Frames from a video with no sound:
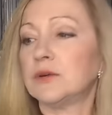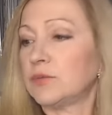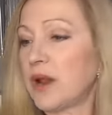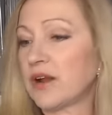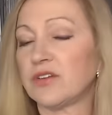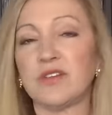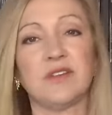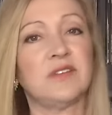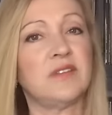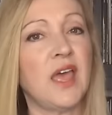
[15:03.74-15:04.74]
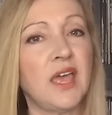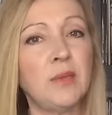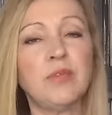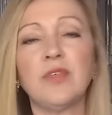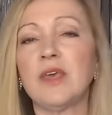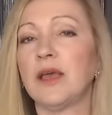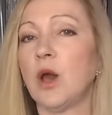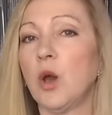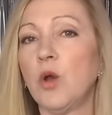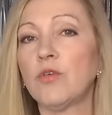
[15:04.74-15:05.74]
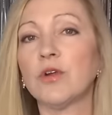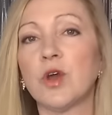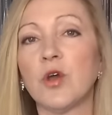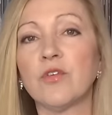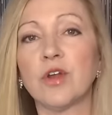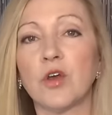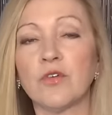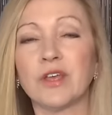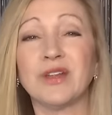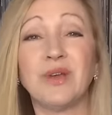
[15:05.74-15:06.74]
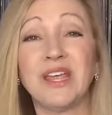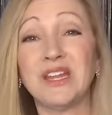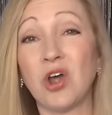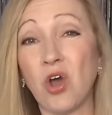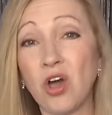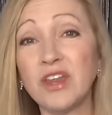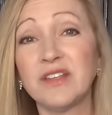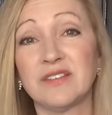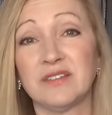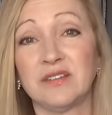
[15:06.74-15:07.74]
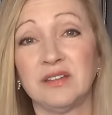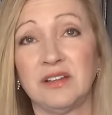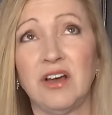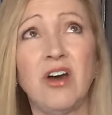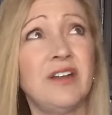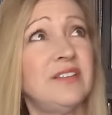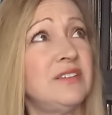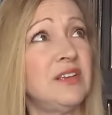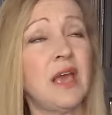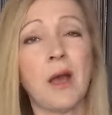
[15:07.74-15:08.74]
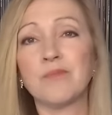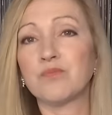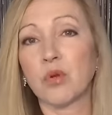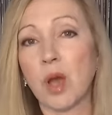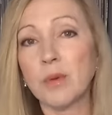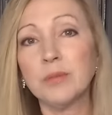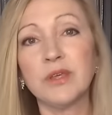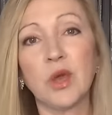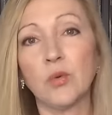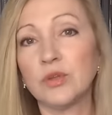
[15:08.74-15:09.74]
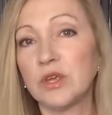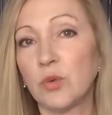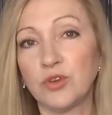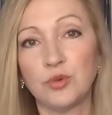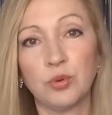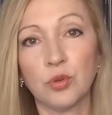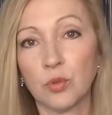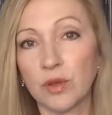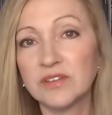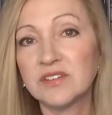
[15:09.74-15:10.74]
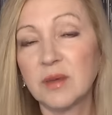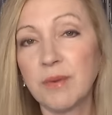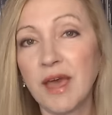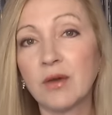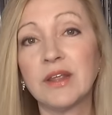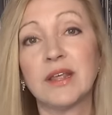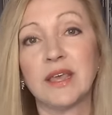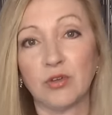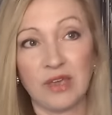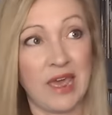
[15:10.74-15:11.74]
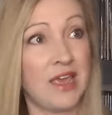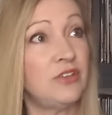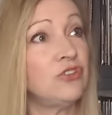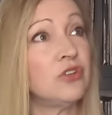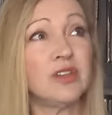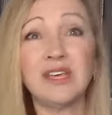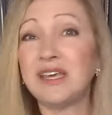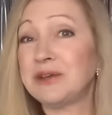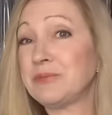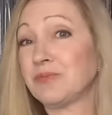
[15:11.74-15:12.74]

records, the same thing over and over and over again. And in honesty, I'm probably only going to pull the one step out, and occasionally,